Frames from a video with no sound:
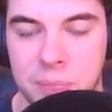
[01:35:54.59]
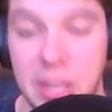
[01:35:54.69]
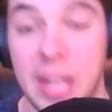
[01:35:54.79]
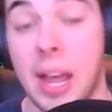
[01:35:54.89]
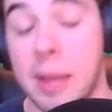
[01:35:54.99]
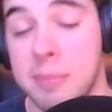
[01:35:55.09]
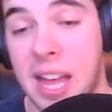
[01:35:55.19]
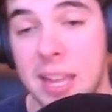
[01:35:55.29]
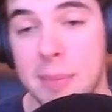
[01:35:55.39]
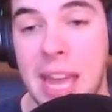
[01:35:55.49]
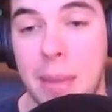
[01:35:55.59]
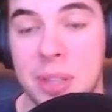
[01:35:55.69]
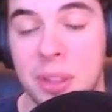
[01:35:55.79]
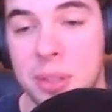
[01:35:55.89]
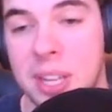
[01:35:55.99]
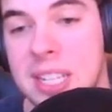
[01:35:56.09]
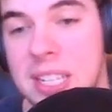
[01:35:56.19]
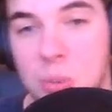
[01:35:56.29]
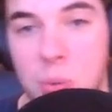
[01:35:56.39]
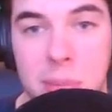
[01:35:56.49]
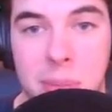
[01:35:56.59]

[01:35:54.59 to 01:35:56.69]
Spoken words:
I am happy though that he didn't win the